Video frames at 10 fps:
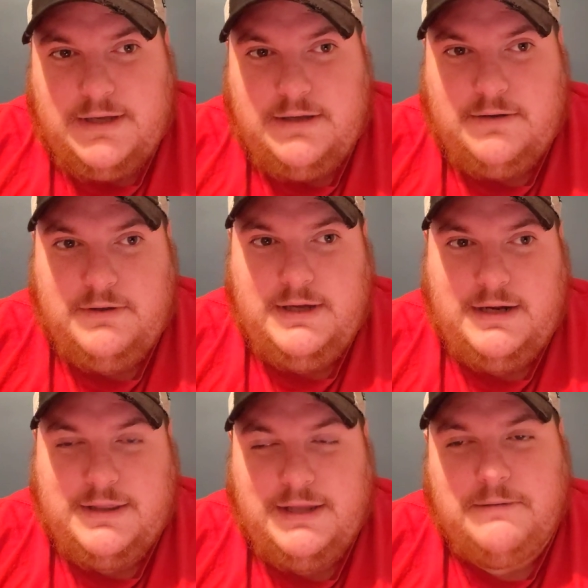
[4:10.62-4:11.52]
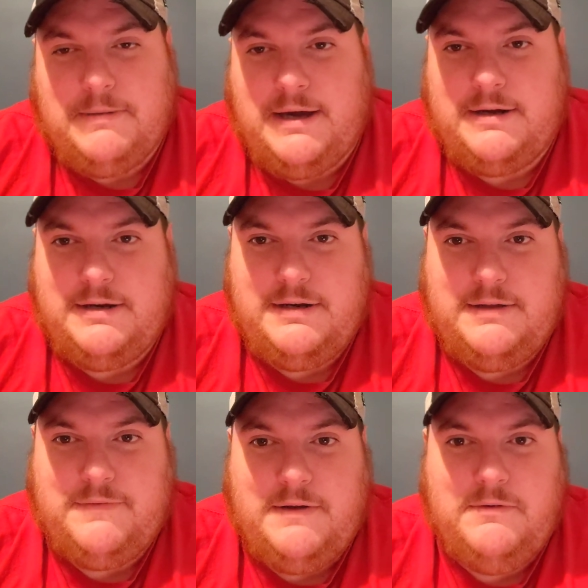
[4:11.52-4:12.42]
you know, you got to think about it.
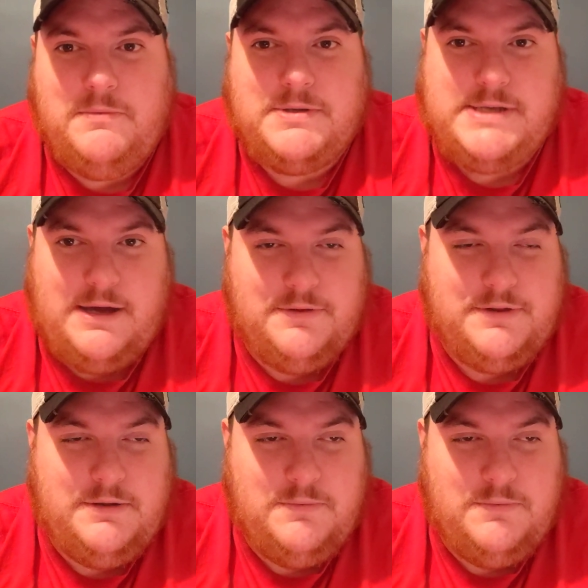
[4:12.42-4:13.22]
If everyone's healthy,